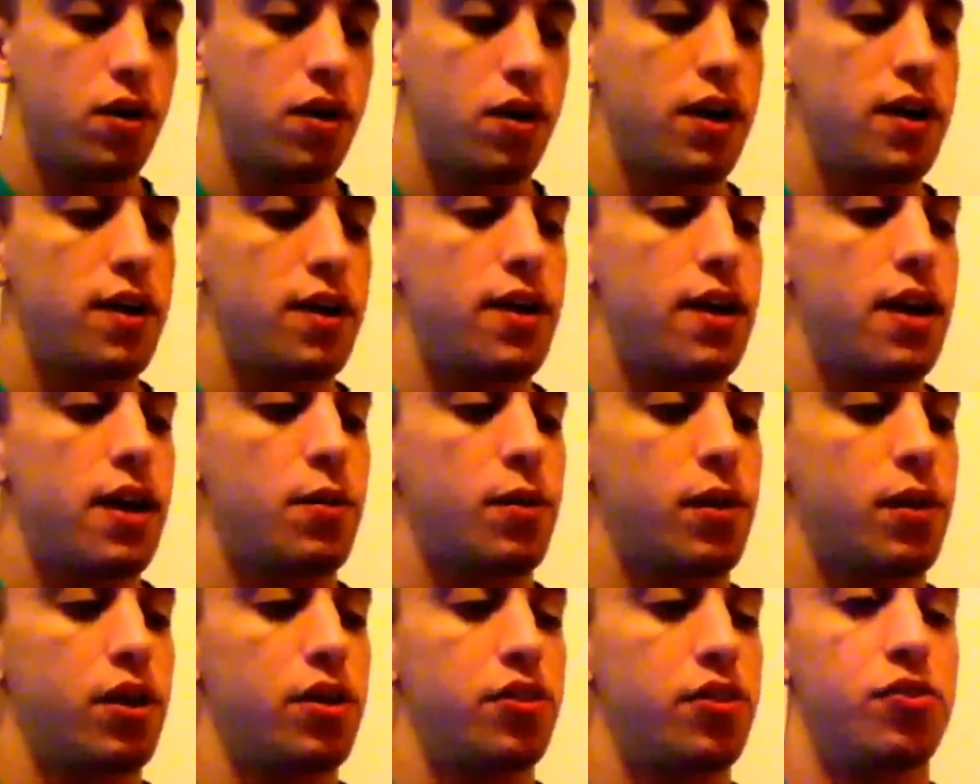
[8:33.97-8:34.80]
Alright,
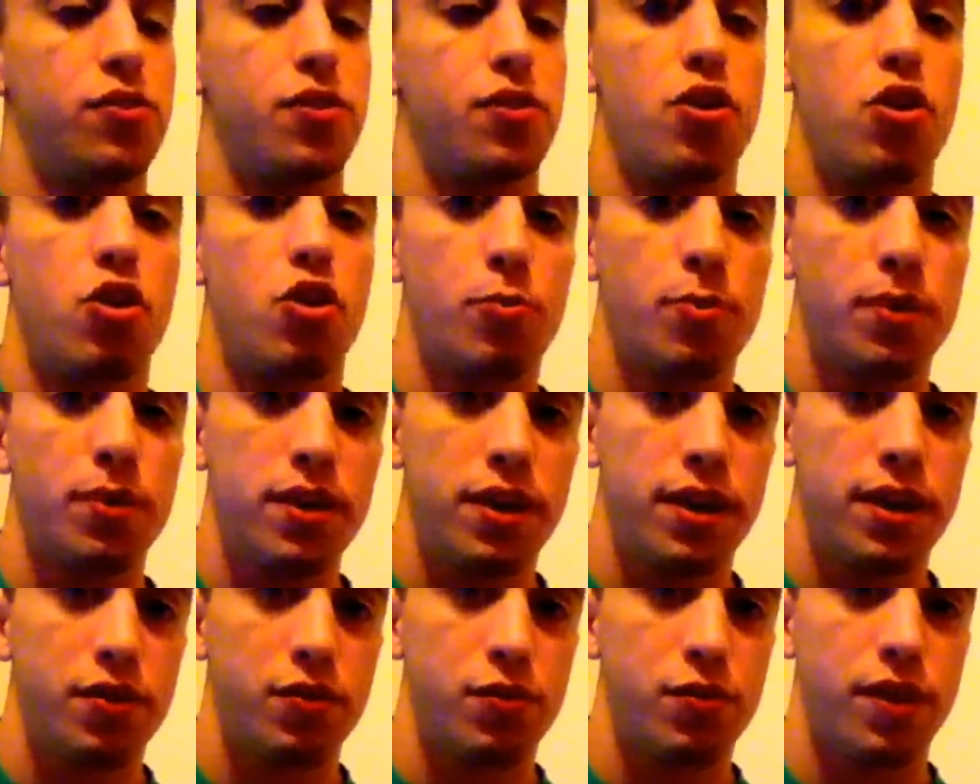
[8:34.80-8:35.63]
now we're going to do the
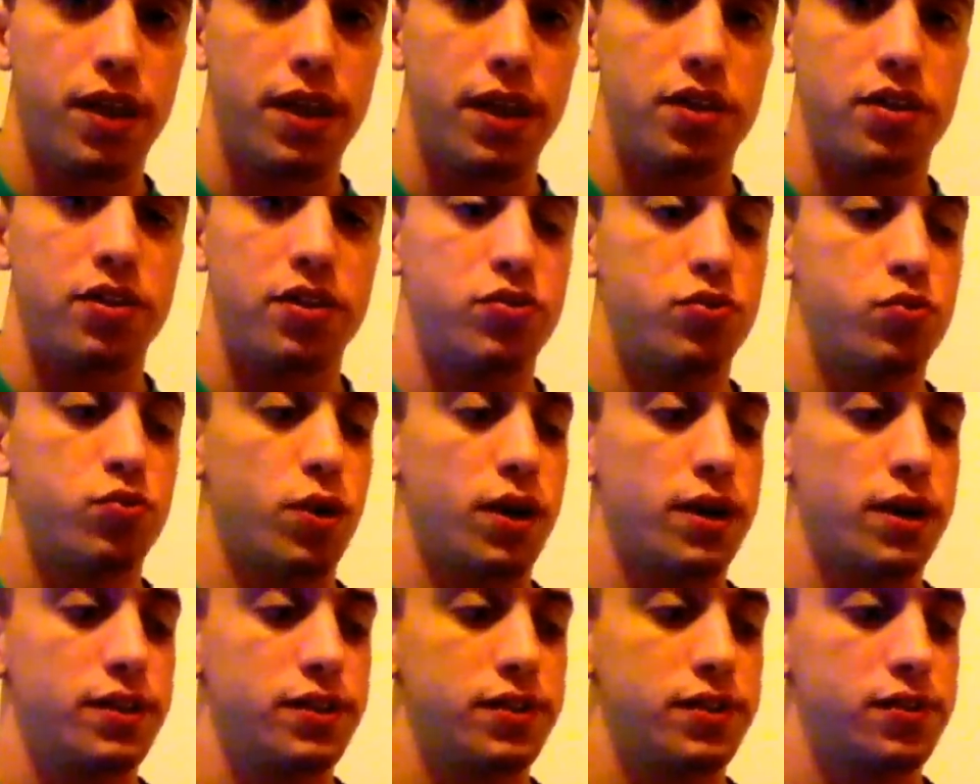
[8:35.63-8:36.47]
open and do that
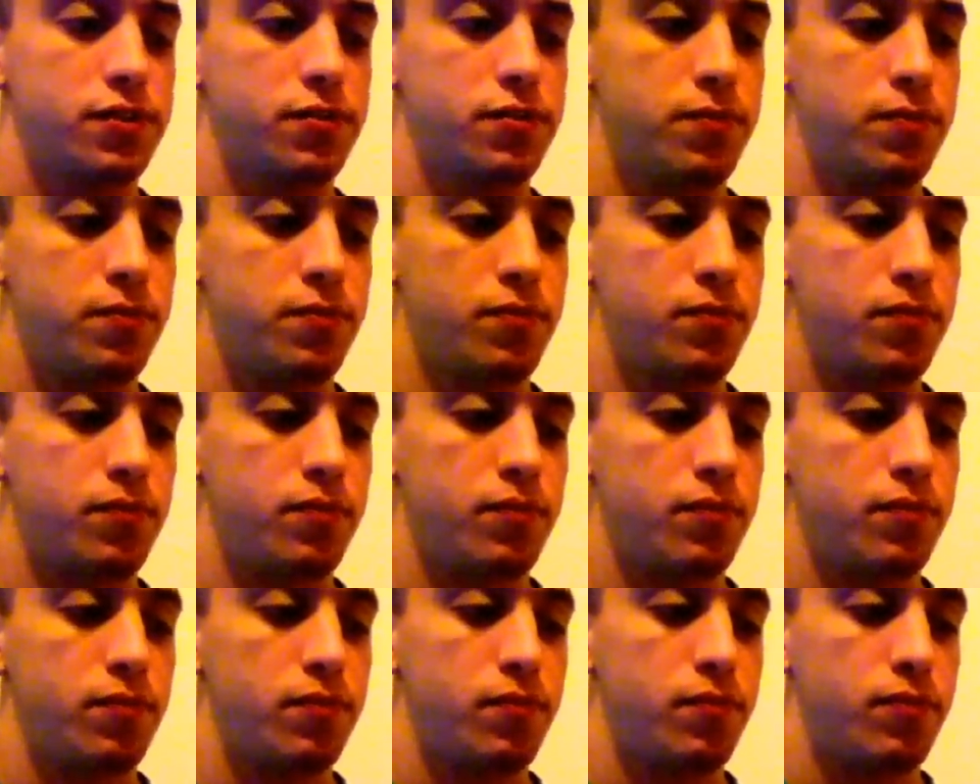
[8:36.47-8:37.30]
twice.
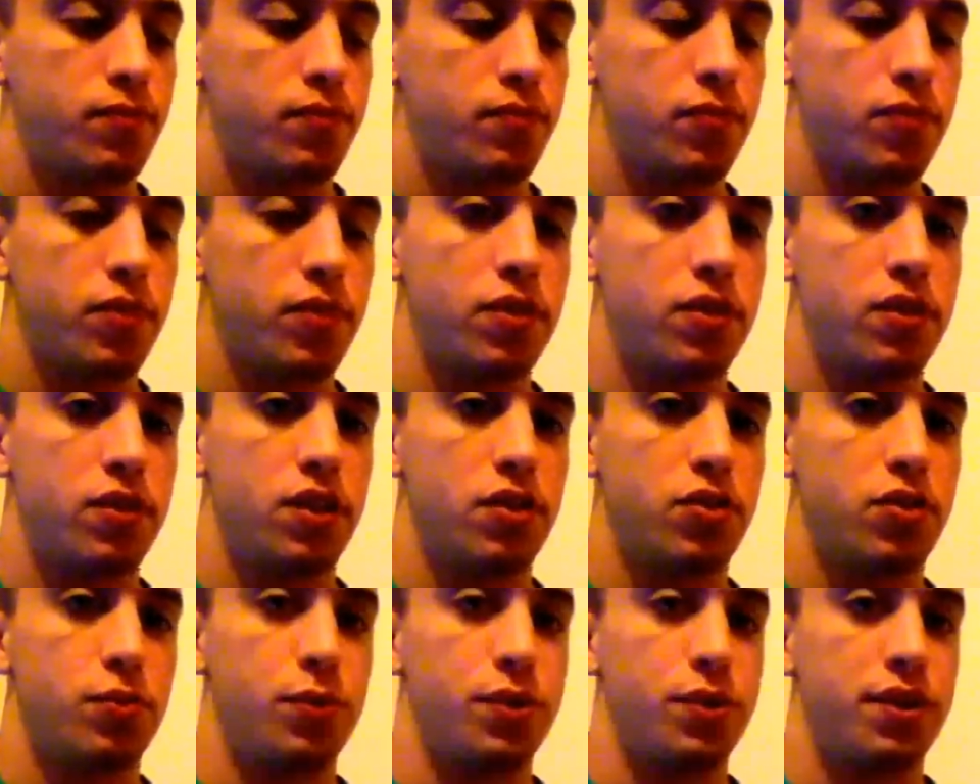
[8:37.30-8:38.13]

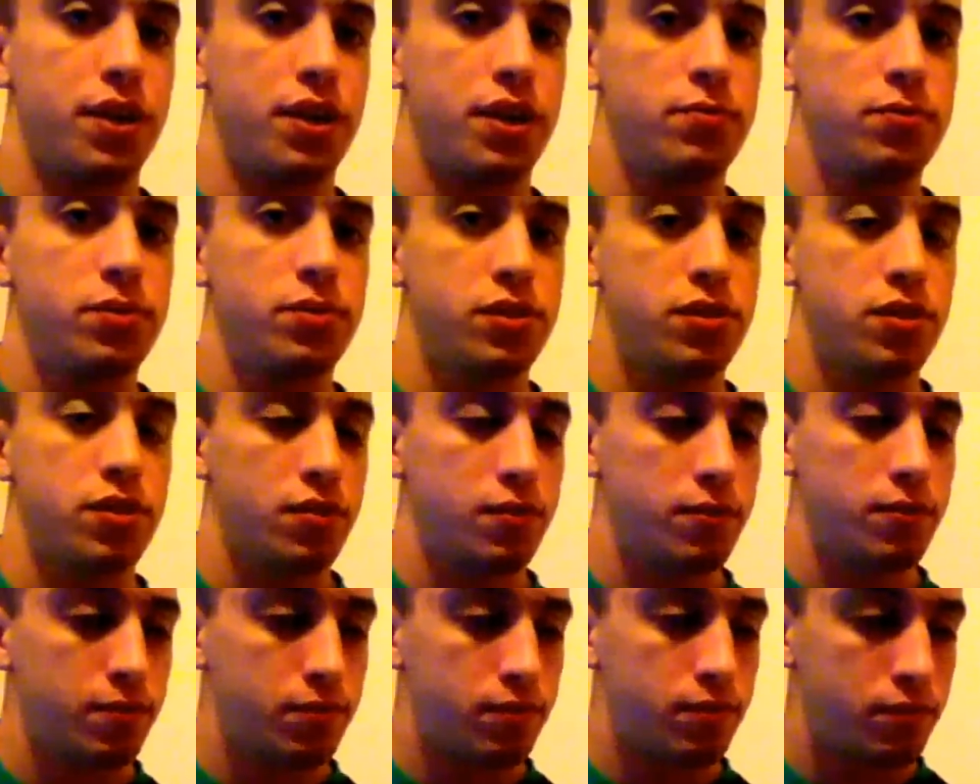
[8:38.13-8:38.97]
Then 3 times.
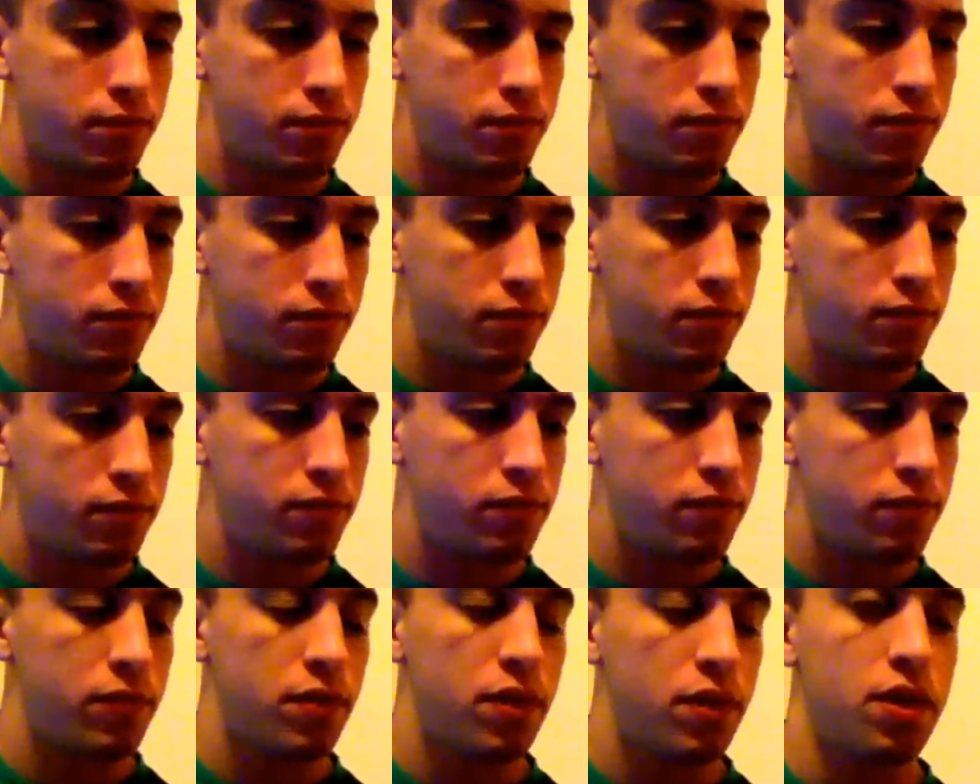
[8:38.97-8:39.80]

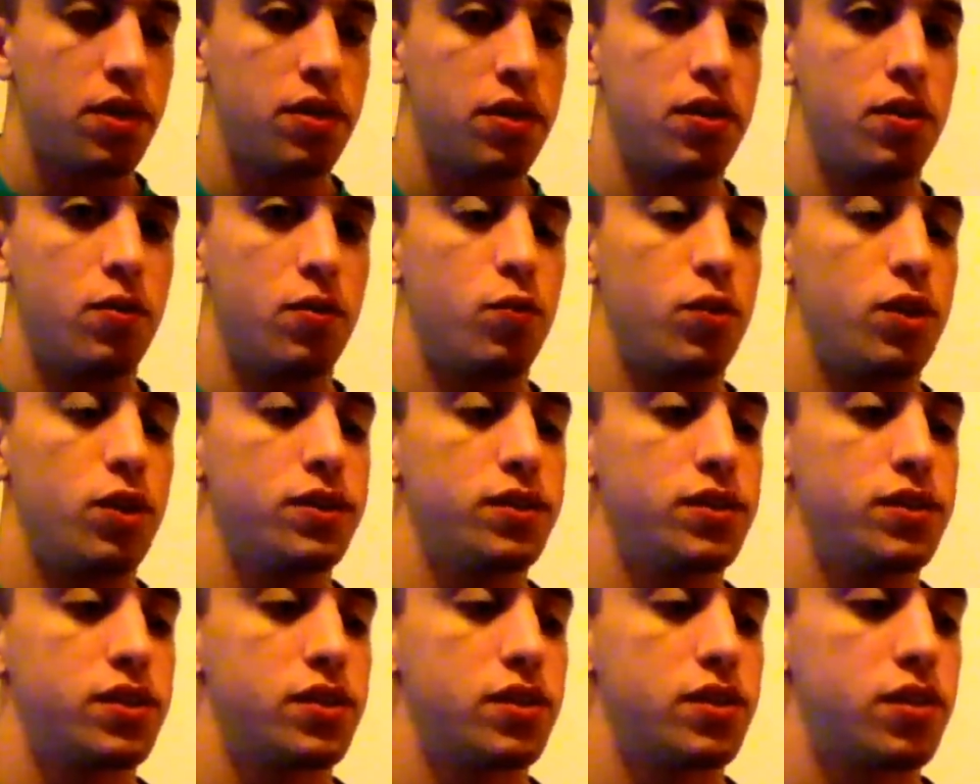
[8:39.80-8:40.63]
Then
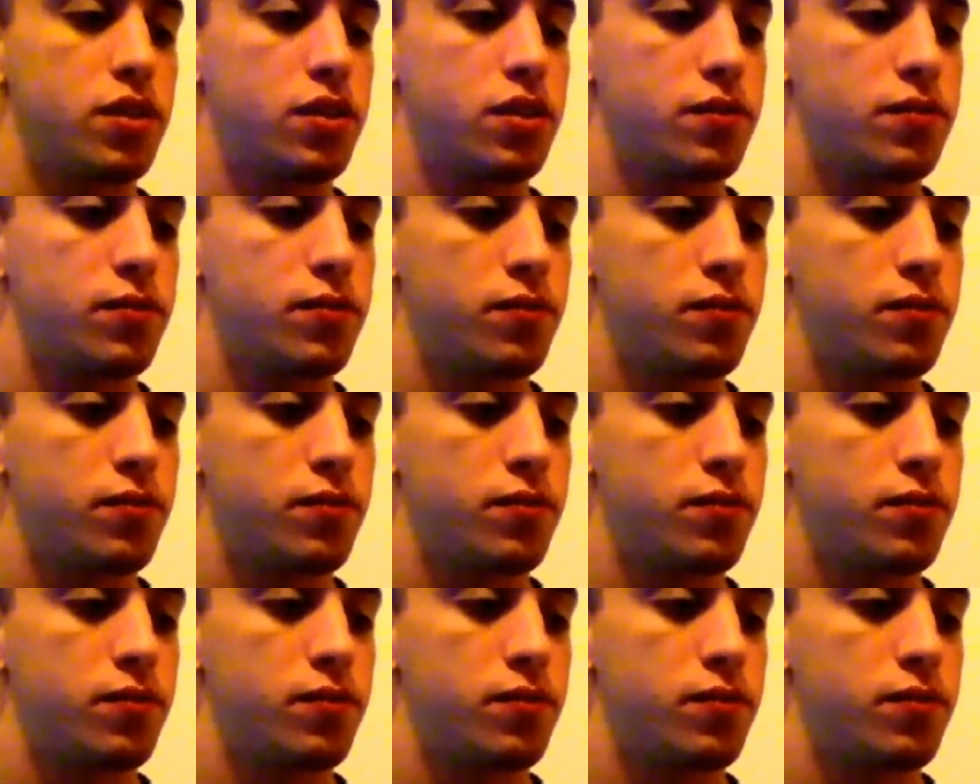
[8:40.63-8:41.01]
once.